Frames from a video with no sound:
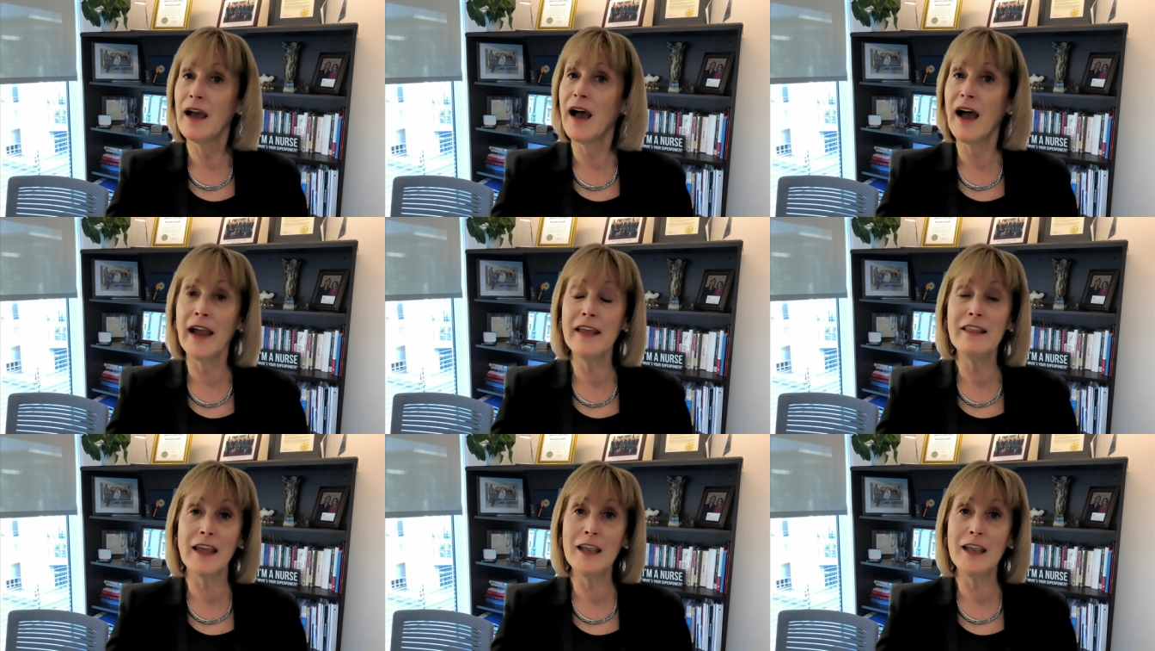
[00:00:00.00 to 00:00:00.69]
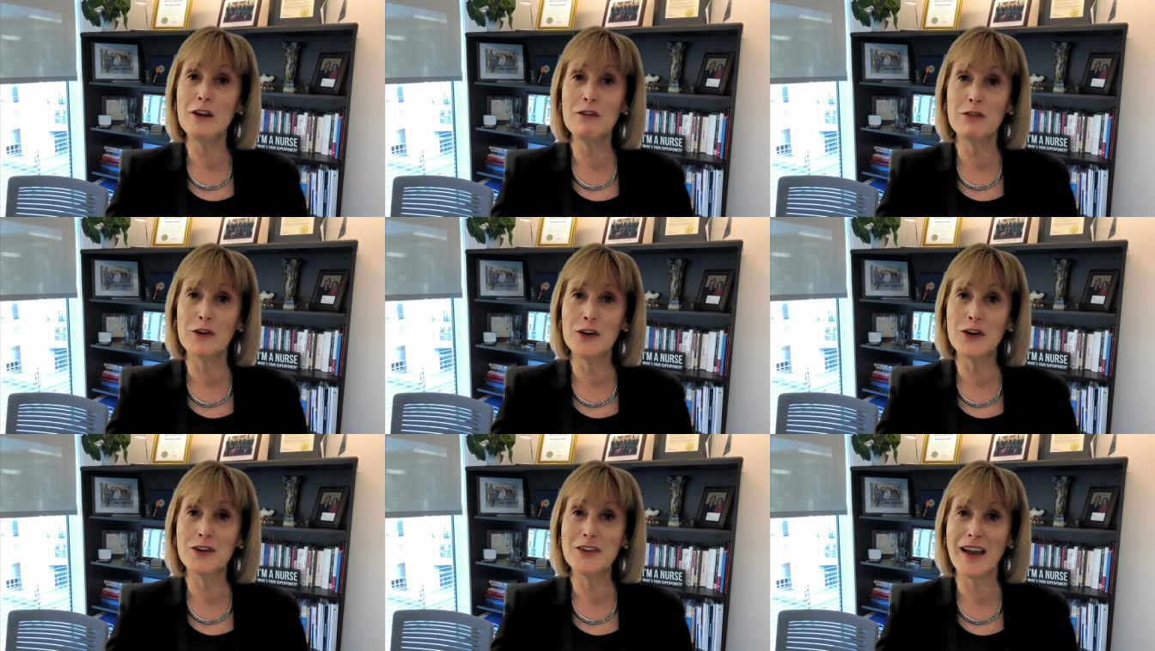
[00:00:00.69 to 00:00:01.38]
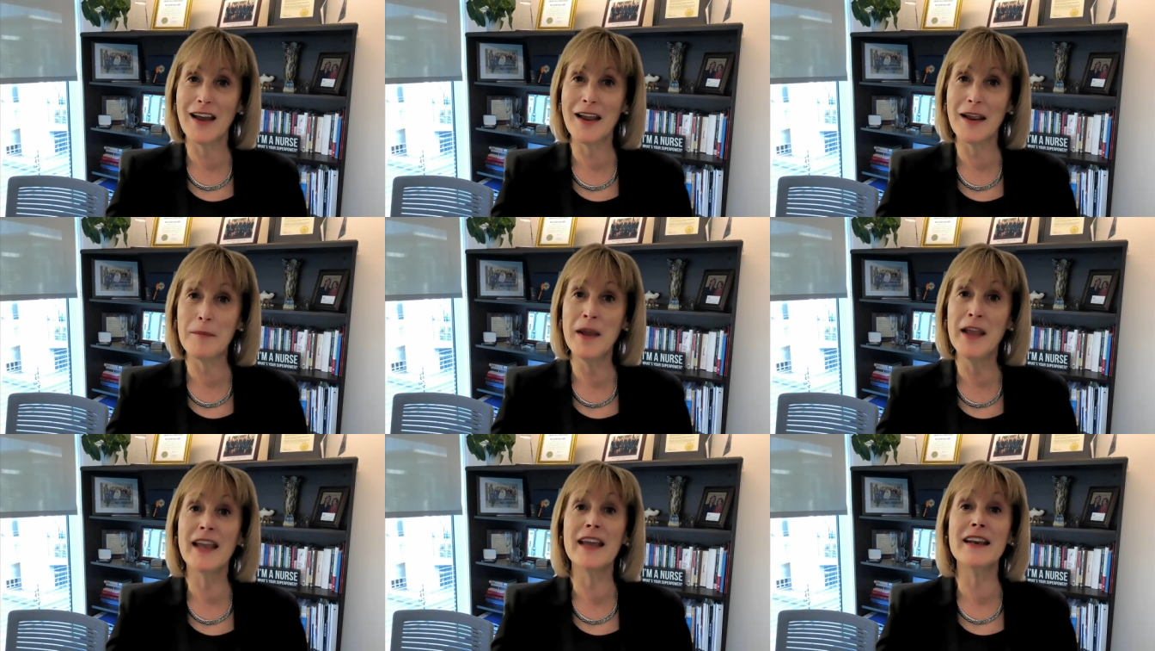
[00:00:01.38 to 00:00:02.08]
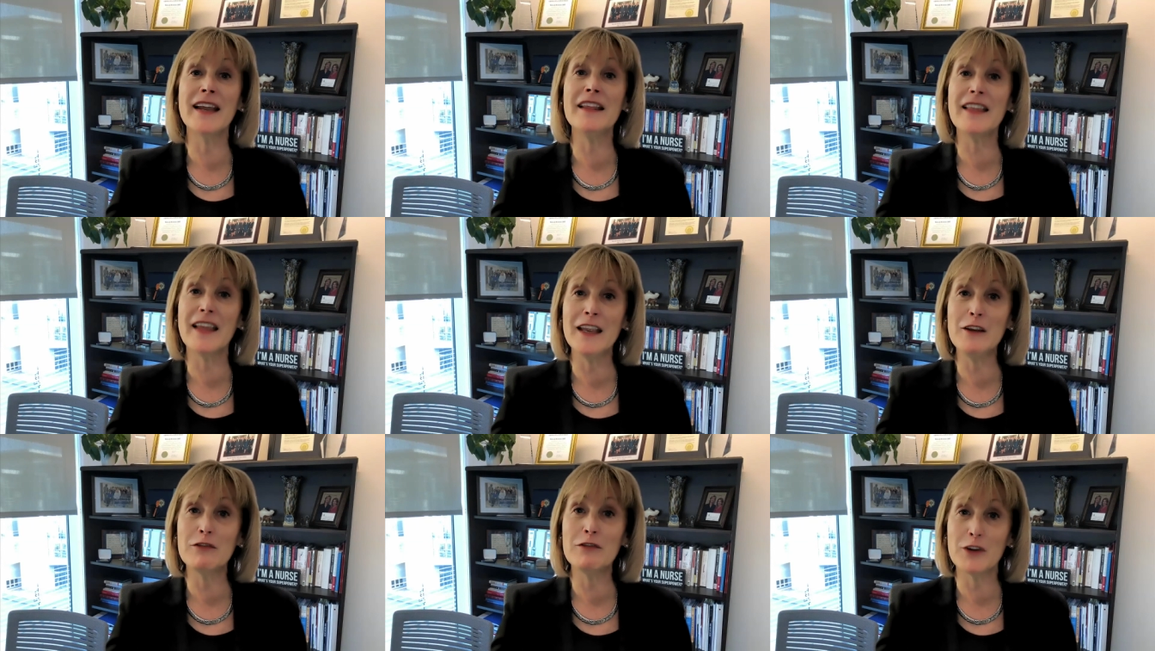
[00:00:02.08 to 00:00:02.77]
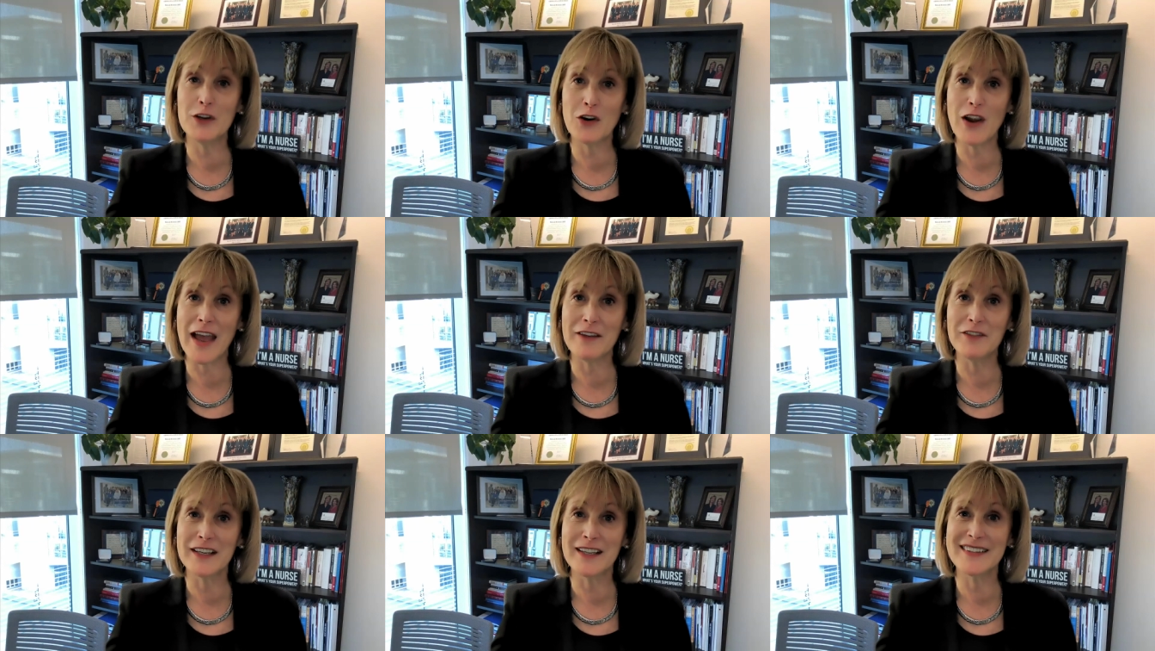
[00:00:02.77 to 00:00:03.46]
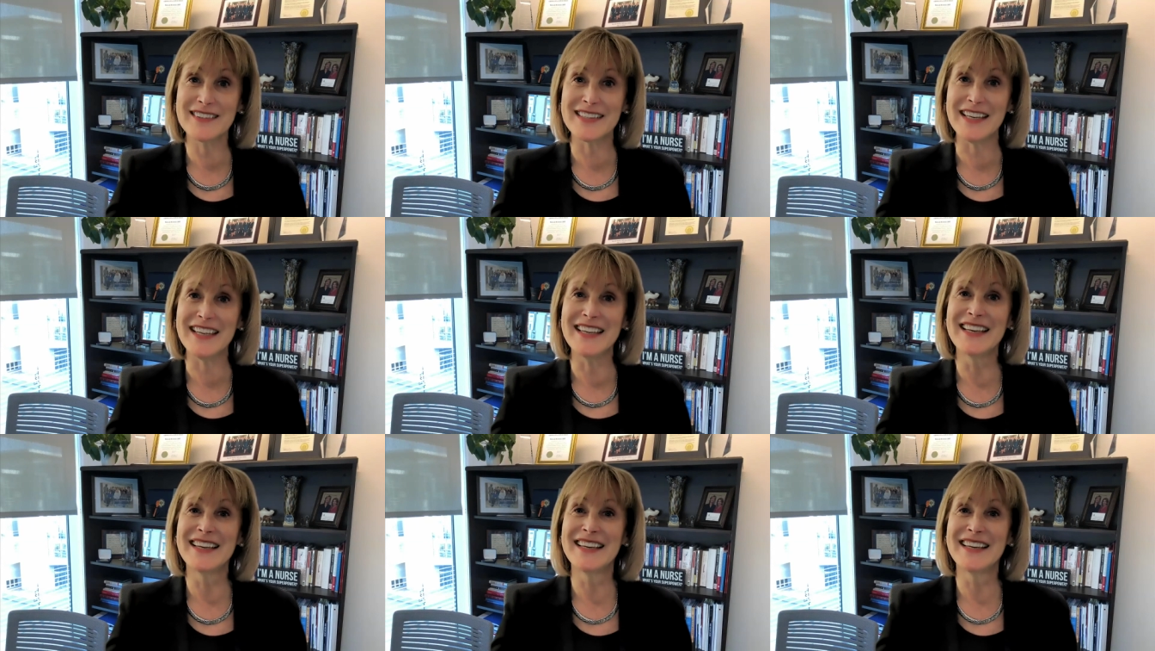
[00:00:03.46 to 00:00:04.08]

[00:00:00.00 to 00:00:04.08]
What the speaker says: I thank you for your time, and I thank you for your advocacy.